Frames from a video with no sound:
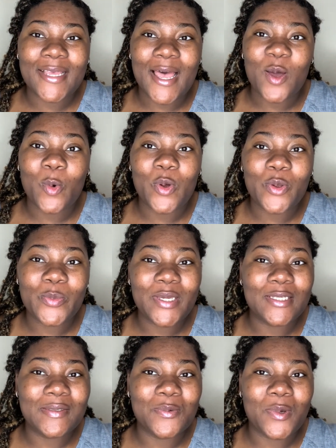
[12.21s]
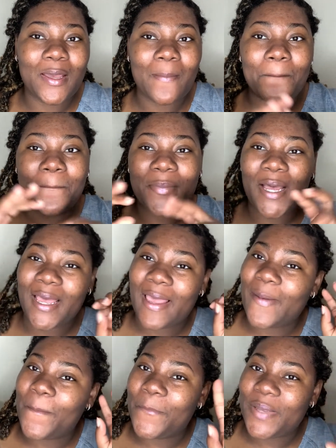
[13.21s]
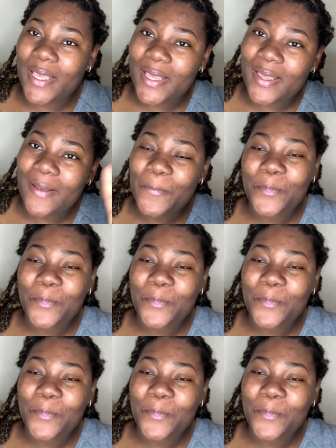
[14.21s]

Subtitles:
I will be doing my big